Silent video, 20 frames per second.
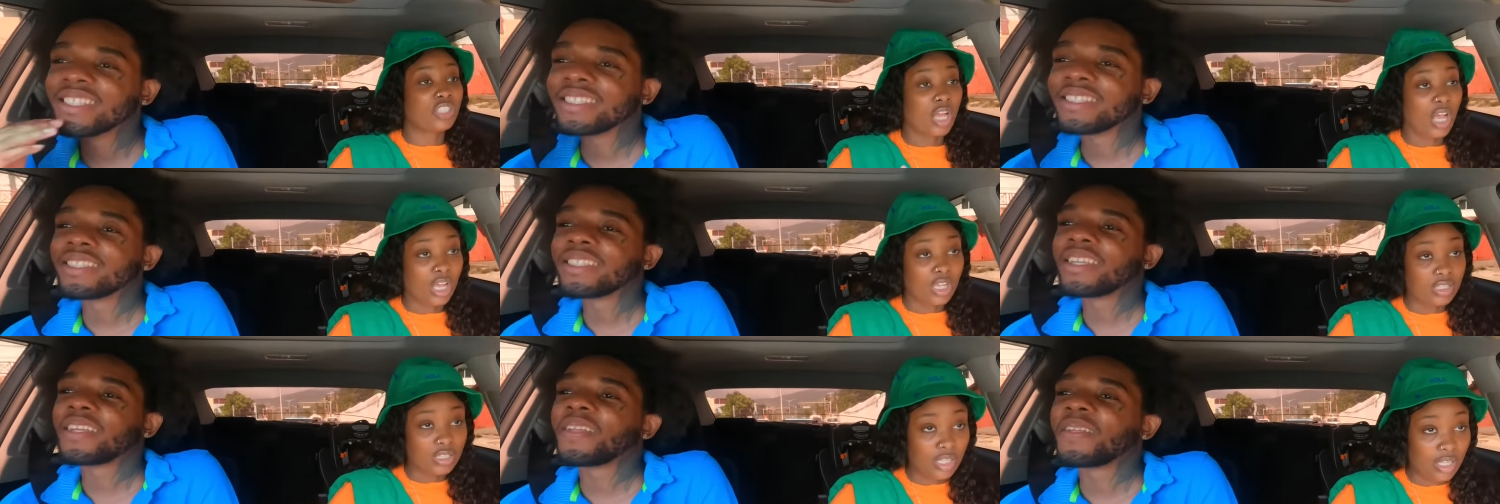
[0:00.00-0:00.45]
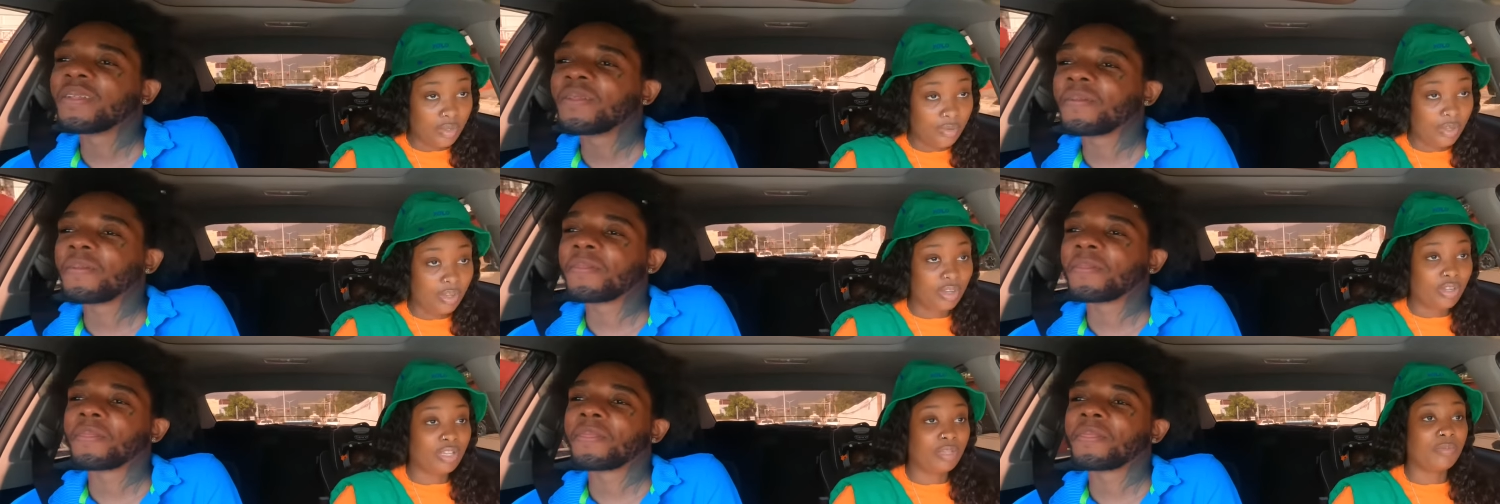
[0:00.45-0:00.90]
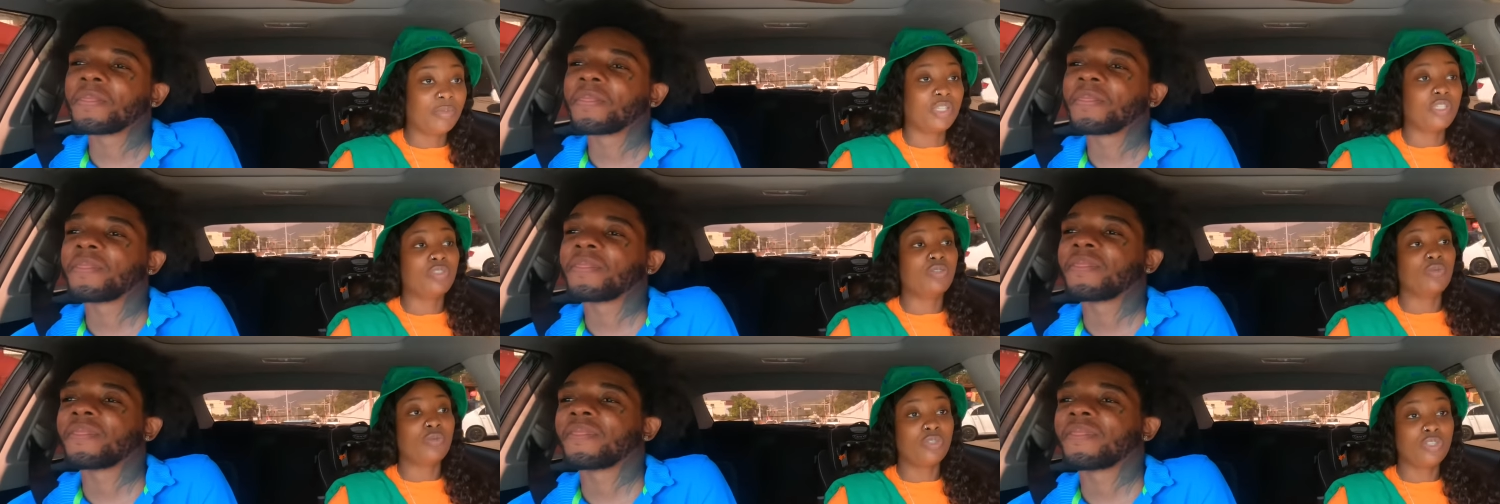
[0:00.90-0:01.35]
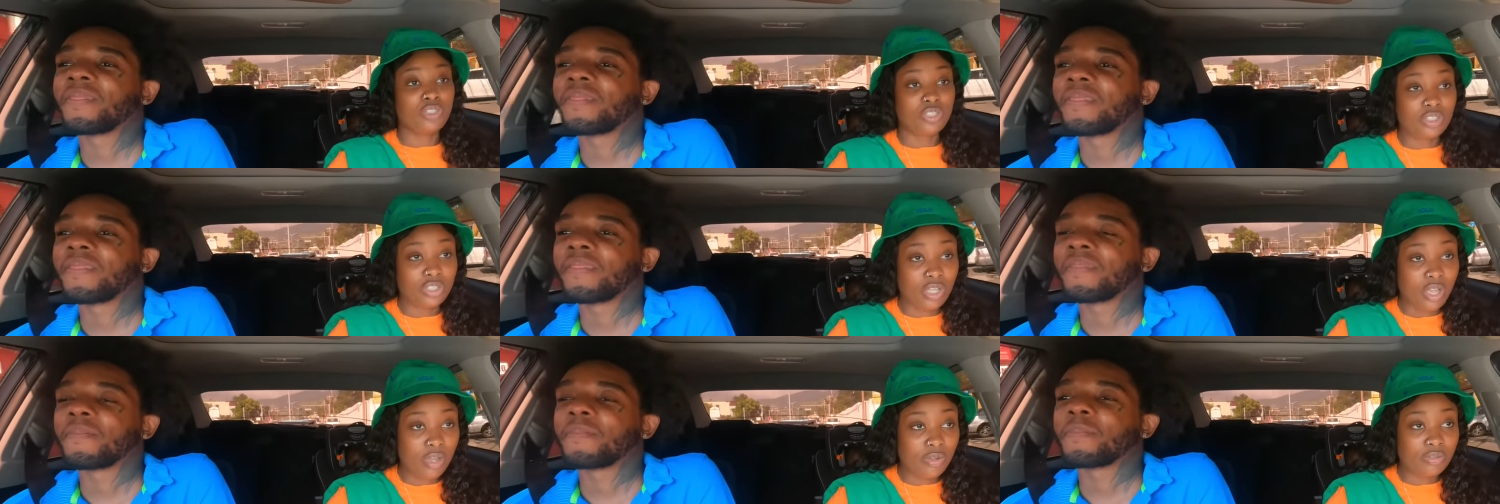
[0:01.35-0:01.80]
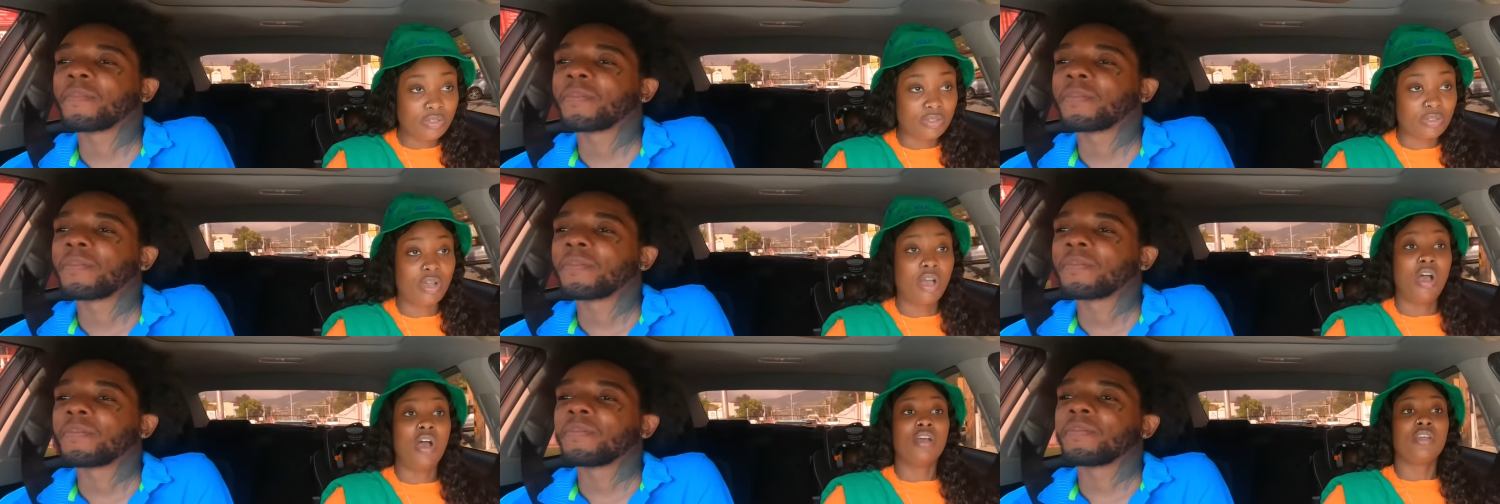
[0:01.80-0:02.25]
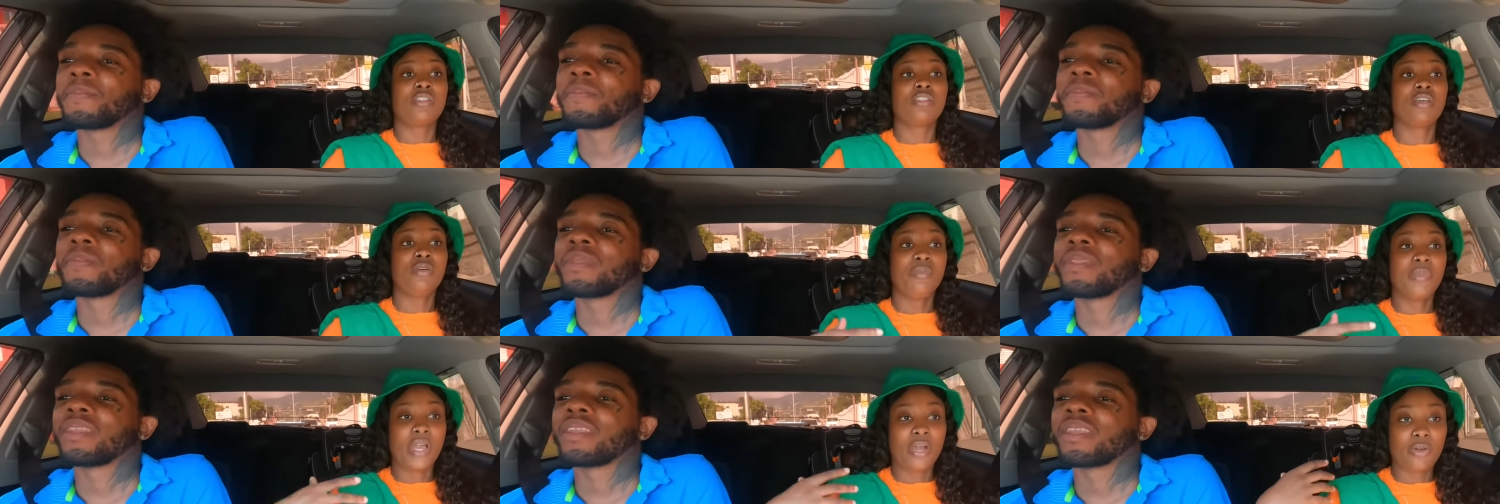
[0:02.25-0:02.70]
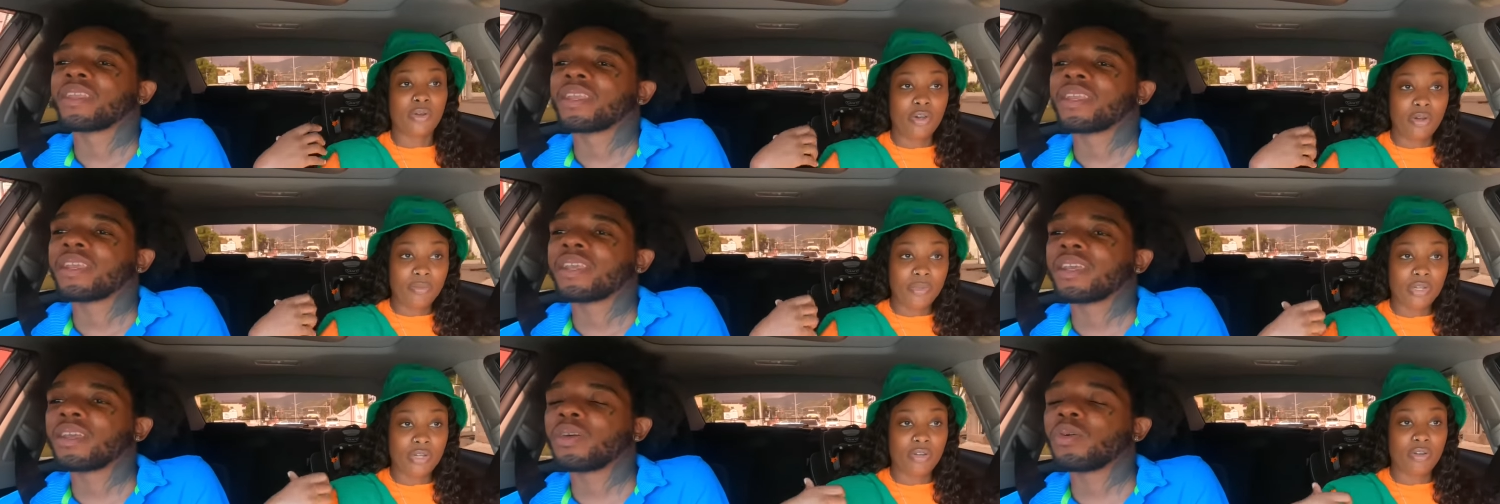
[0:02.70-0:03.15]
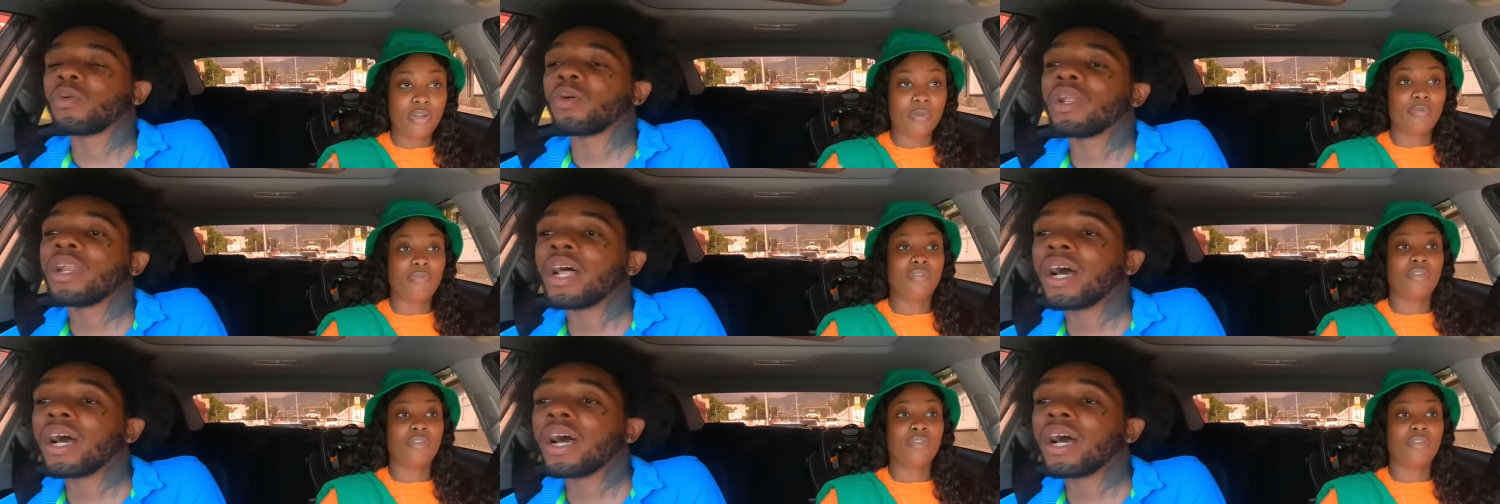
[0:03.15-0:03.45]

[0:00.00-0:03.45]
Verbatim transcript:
Speaker 1: Shah say him go give me the 200,000. So me I go up the go well,